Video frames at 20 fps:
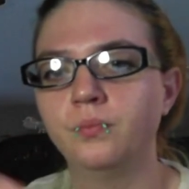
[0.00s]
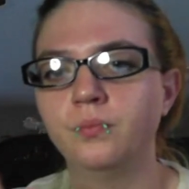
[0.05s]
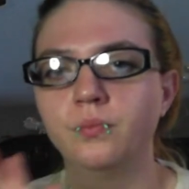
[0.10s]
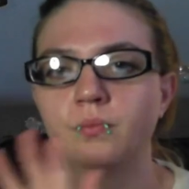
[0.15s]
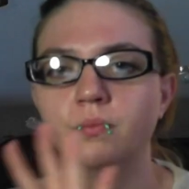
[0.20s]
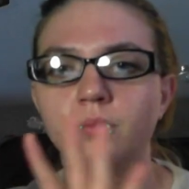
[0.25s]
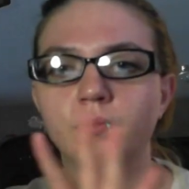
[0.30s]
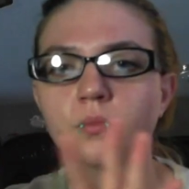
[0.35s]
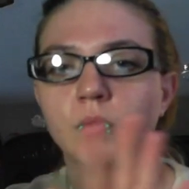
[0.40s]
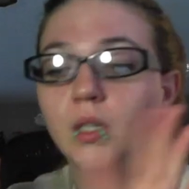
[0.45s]

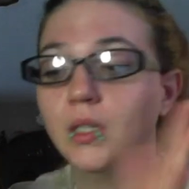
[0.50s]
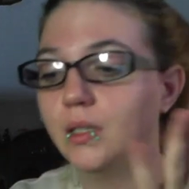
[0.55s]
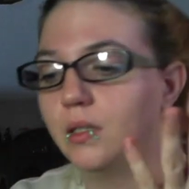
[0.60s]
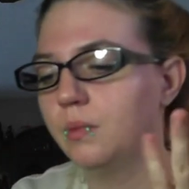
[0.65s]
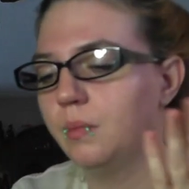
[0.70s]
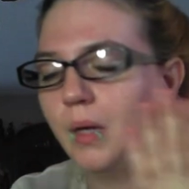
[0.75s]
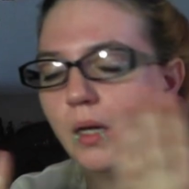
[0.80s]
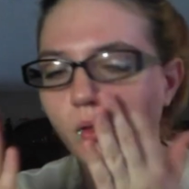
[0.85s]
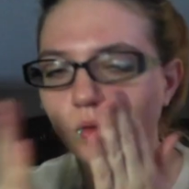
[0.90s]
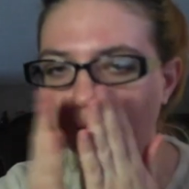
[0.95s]
It smells
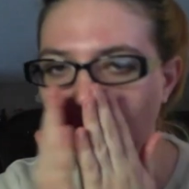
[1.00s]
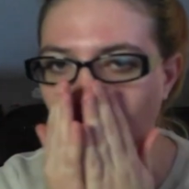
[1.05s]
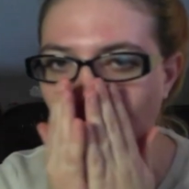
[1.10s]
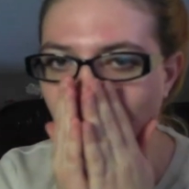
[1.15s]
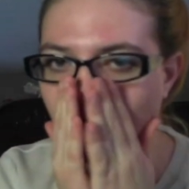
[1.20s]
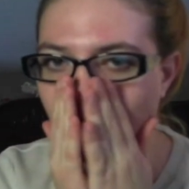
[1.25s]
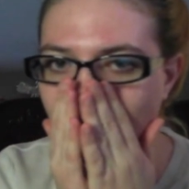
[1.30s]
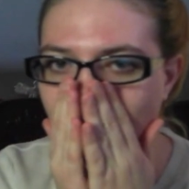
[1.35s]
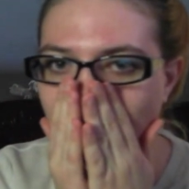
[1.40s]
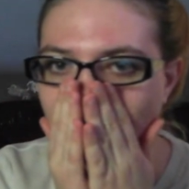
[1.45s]
really
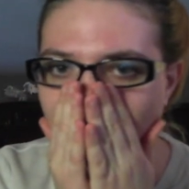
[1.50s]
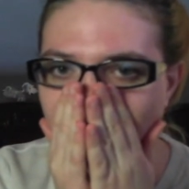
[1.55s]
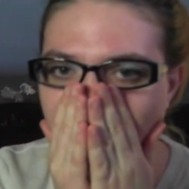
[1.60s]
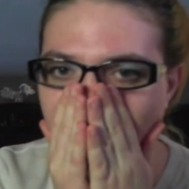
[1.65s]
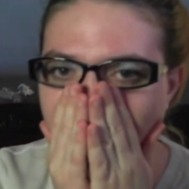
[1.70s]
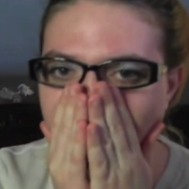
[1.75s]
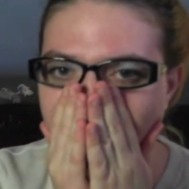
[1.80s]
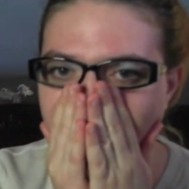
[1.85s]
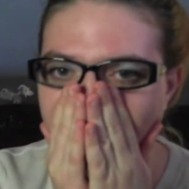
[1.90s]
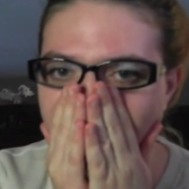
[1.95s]
good.
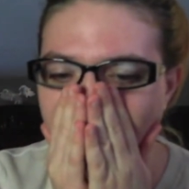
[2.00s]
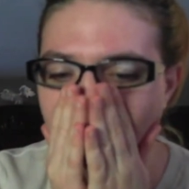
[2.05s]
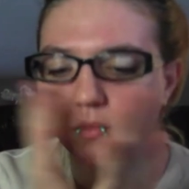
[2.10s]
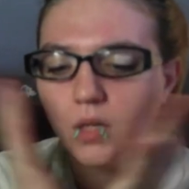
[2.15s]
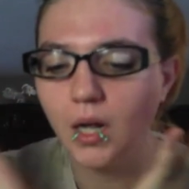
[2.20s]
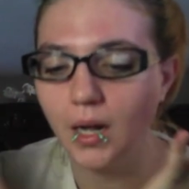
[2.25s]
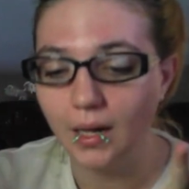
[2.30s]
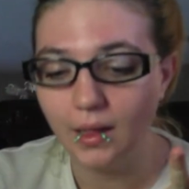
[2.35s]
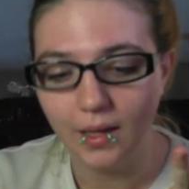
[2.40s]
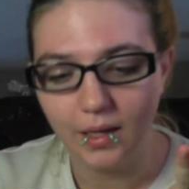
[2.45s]
I
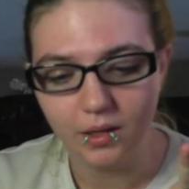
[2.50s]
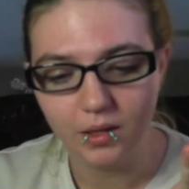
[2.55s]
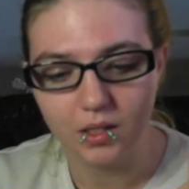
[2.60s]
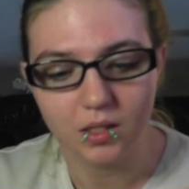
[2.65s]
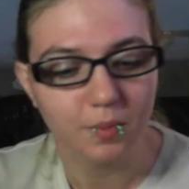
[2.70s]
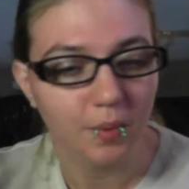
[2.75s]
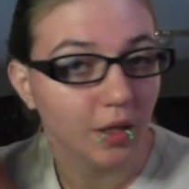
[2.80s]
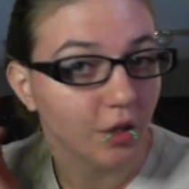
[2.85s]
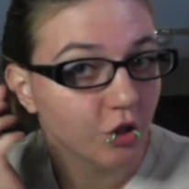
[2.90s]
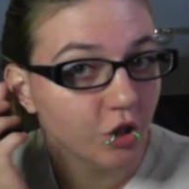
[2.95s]
like the smell of
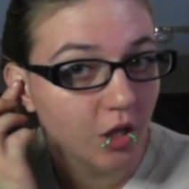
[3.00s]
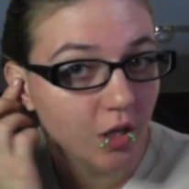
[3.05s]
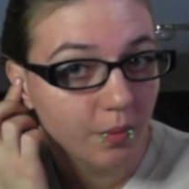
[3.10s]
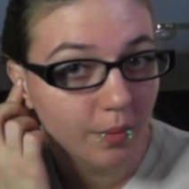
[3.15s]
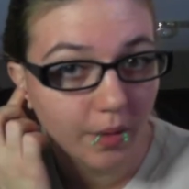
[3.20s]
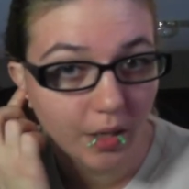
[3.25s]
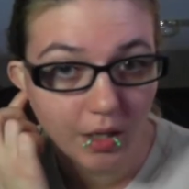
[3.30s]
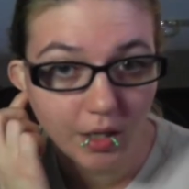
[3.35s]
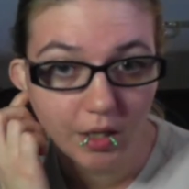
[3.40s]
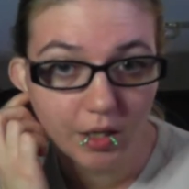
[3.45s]
shea
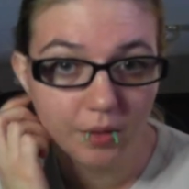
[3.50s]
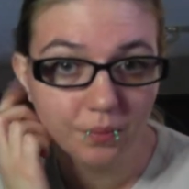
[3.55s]
butter.